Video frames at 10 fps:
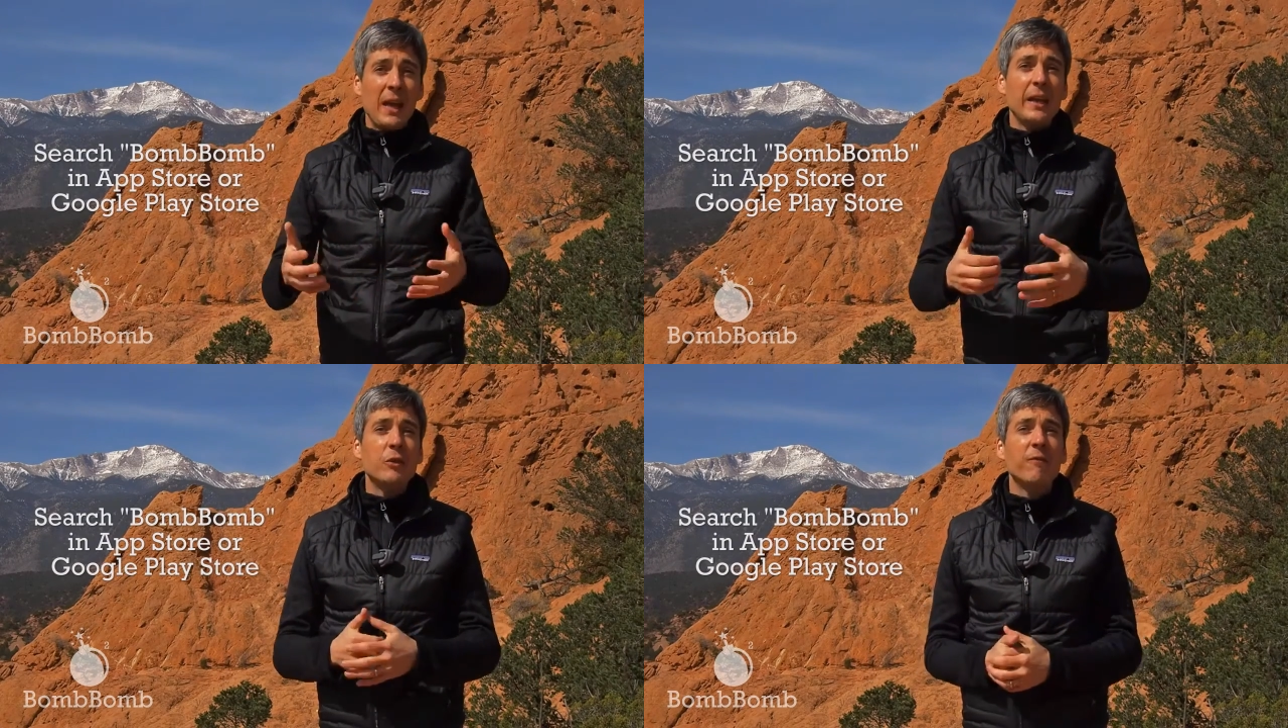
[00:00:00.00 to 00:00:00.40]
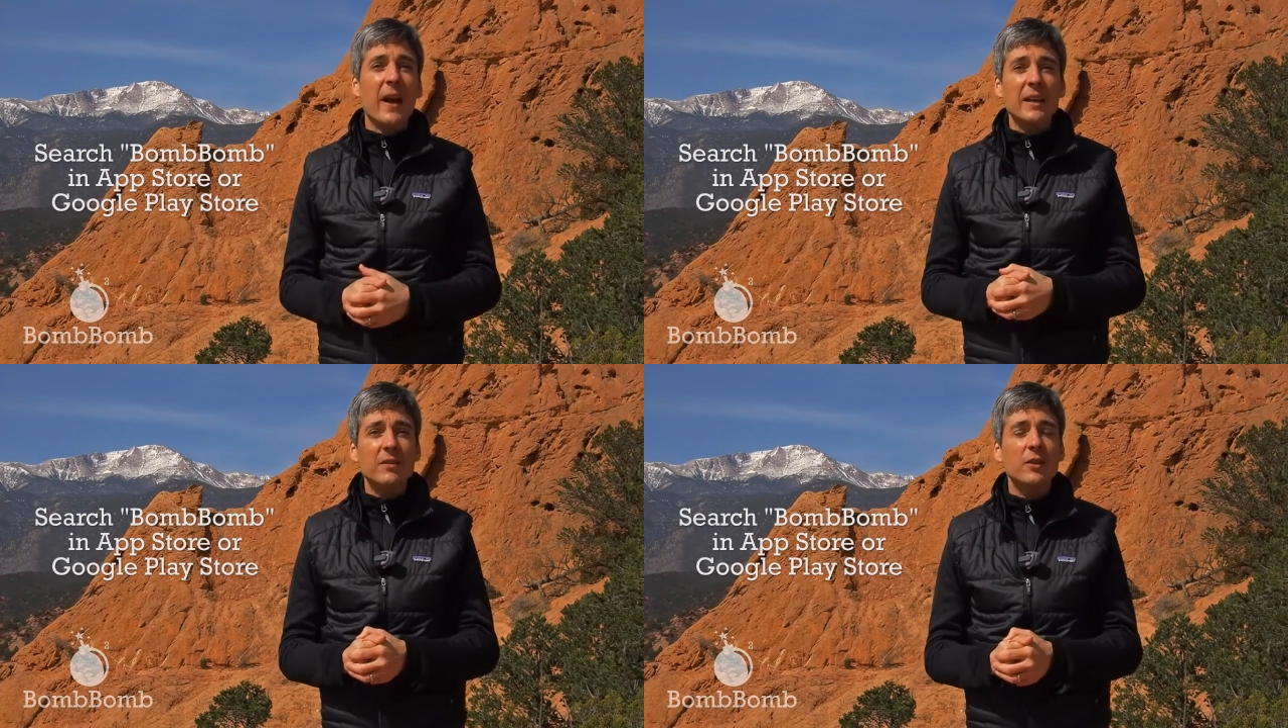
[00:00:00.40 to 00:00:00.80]
and you'll
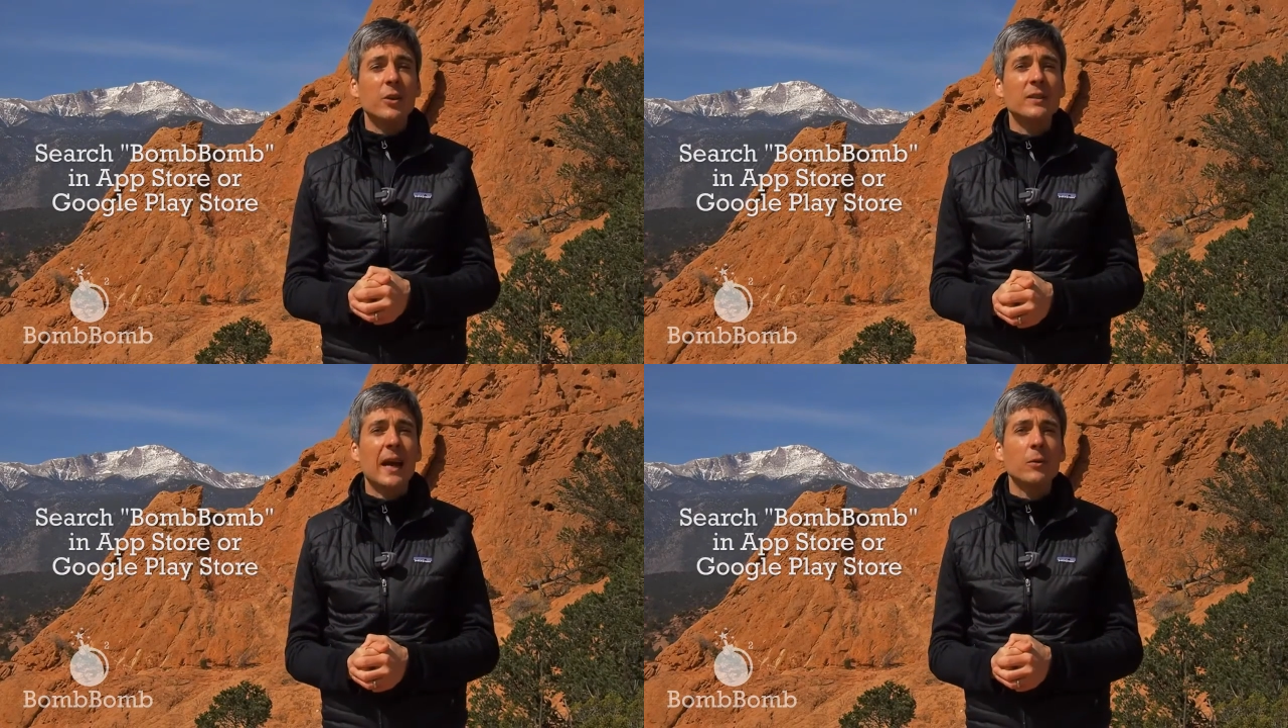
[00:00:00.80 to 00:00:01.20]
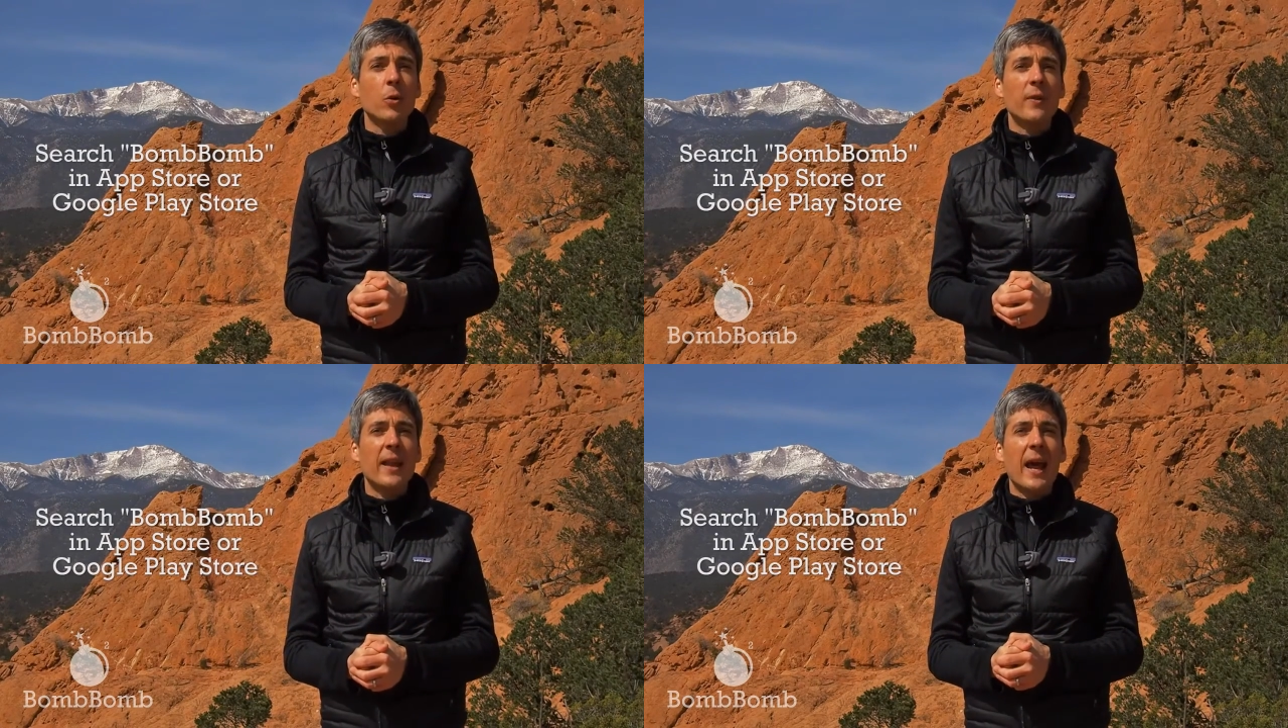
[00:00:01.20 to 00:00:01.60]
find us and you can
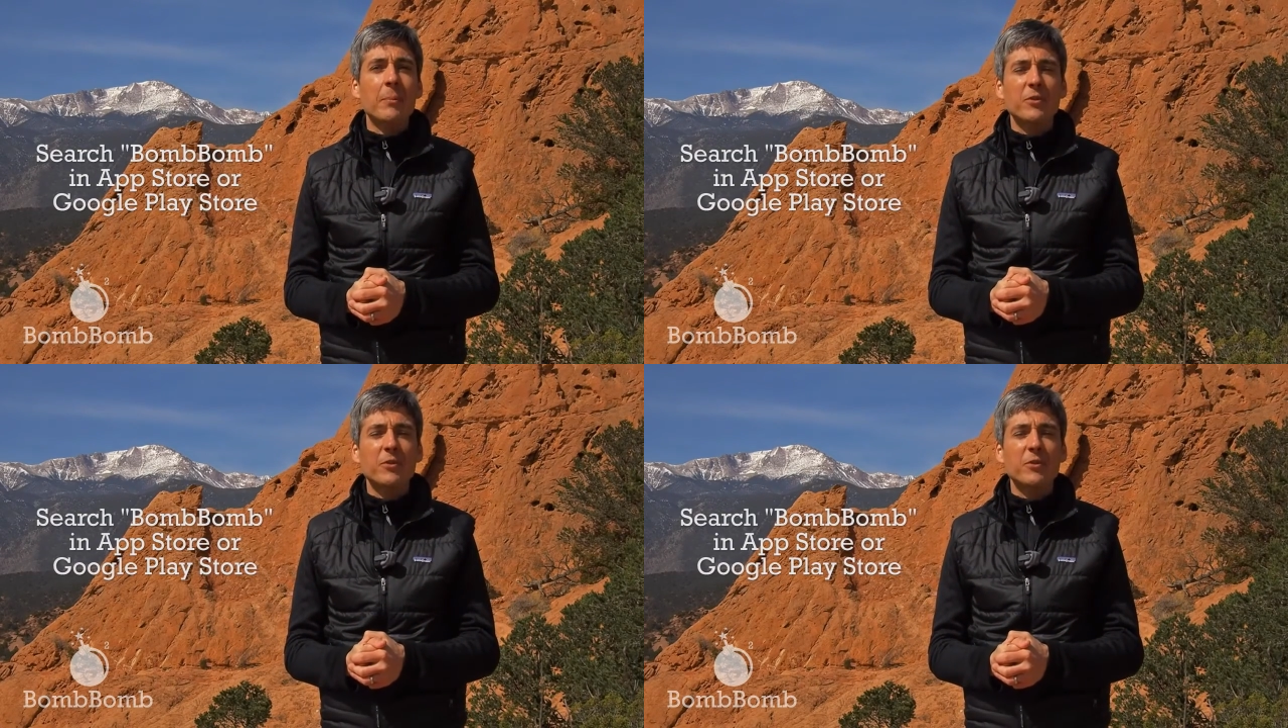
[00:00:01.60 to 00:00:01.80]
download that app.